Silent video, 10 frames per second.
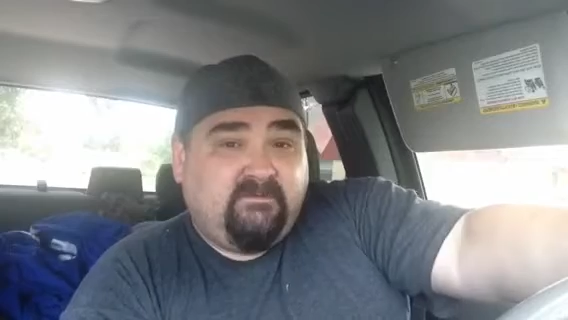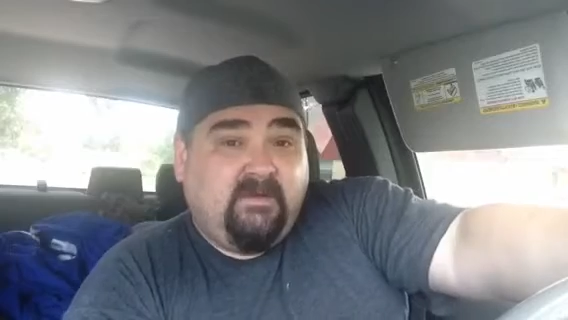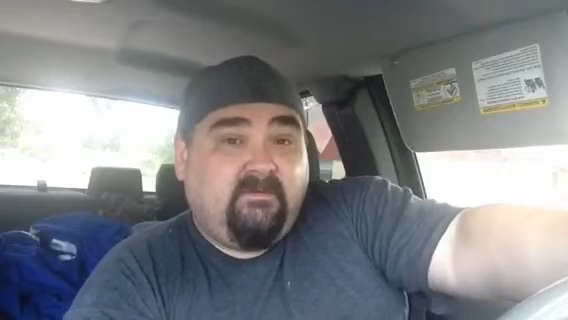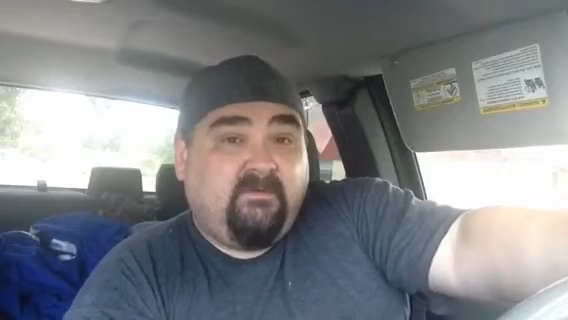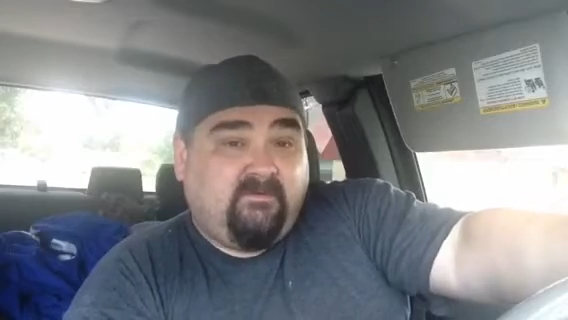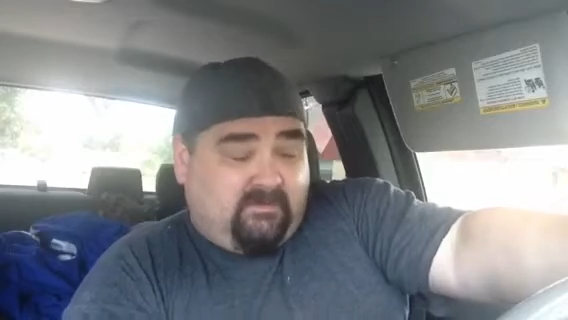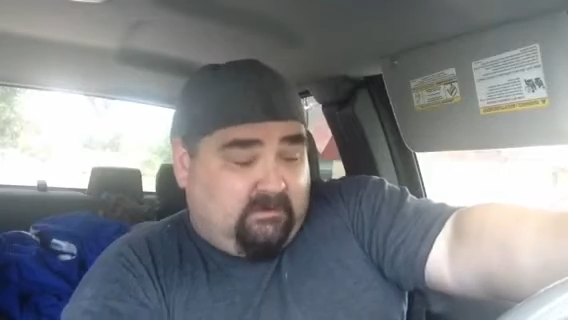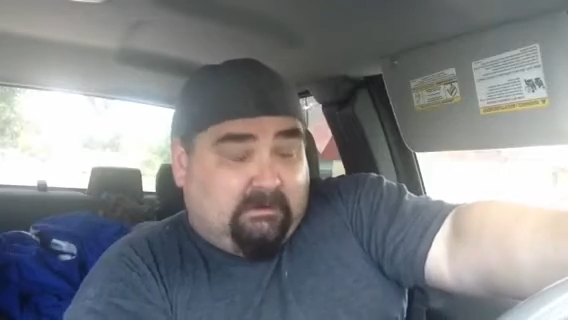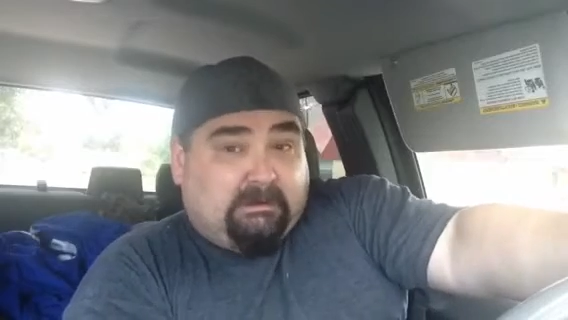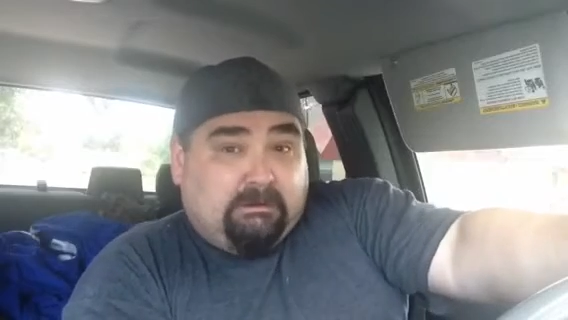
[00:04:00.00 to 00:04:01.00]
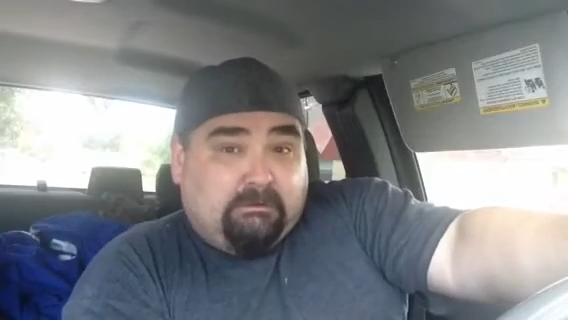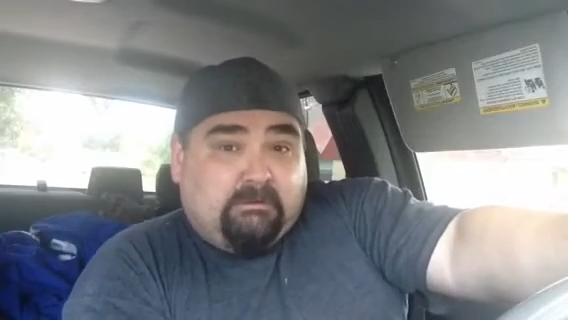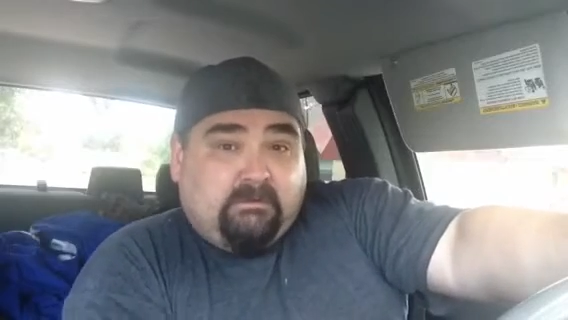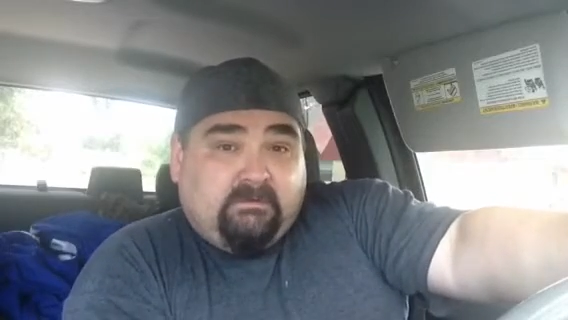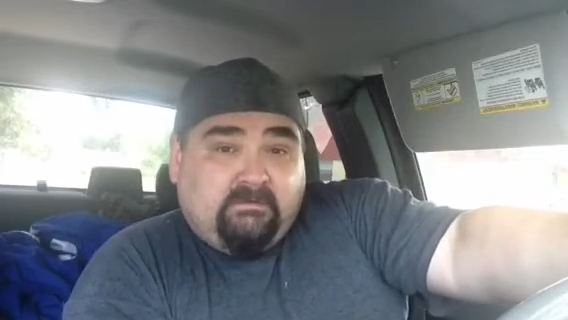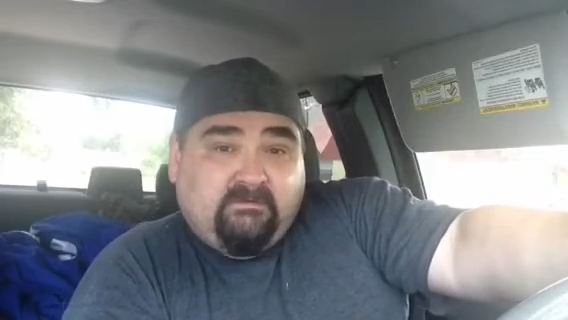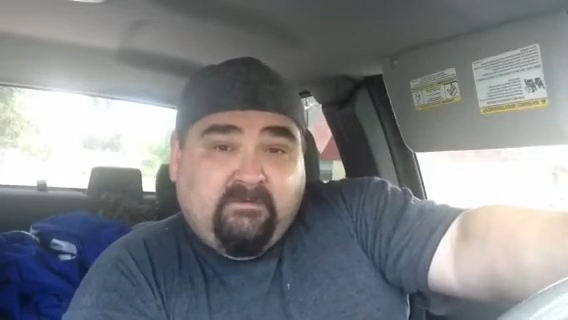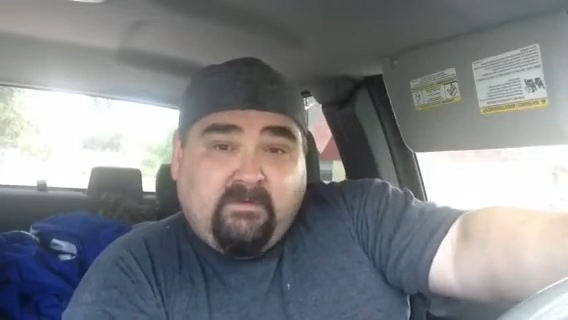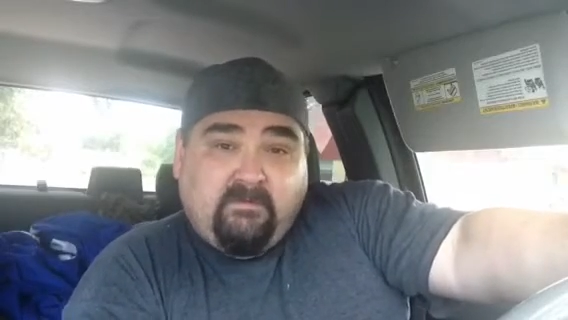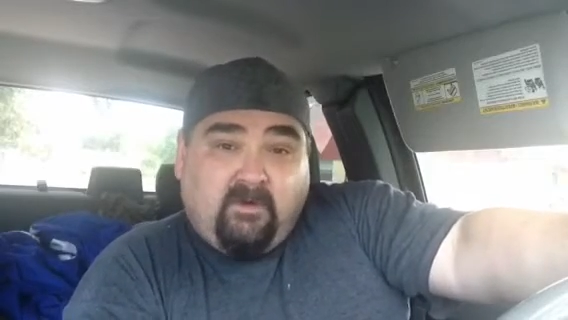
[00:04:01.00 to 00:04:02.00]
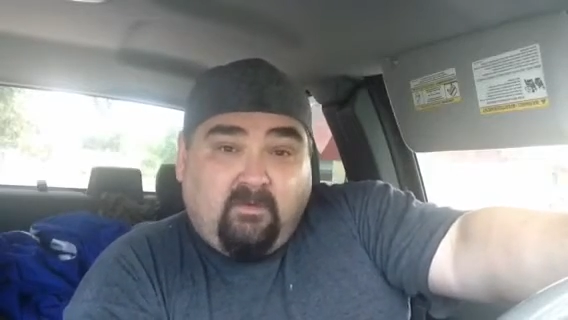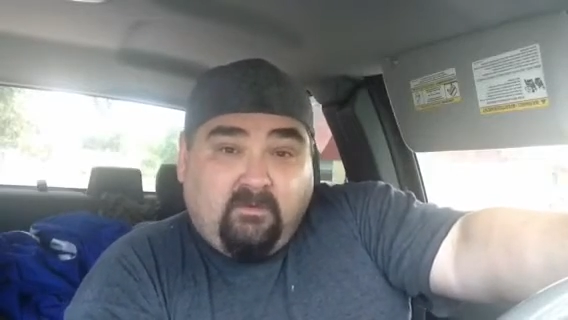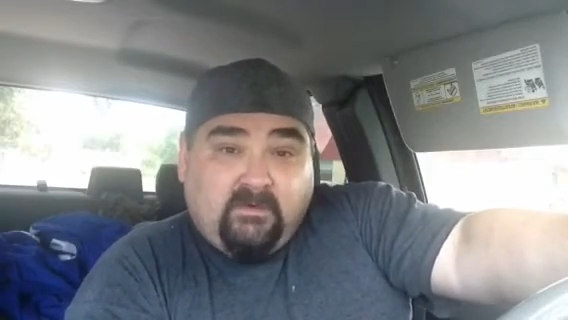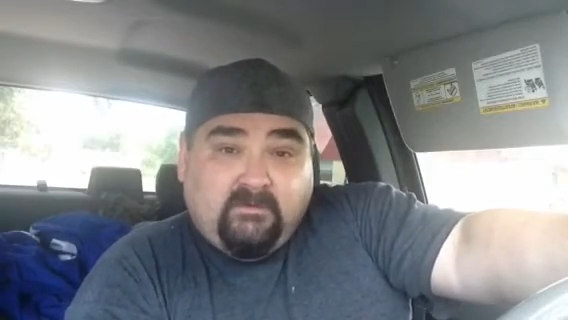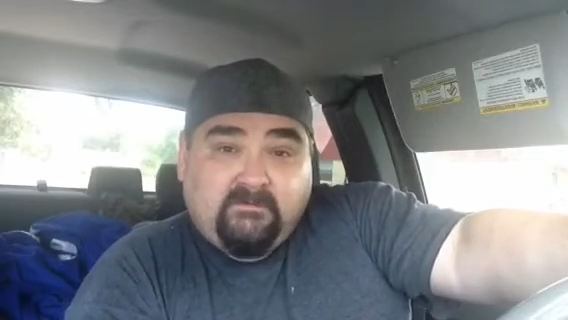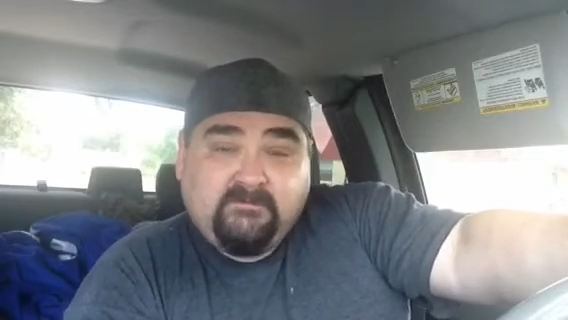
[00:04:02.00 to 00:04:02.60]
to be able to, with a little hook, just to be able to hold it.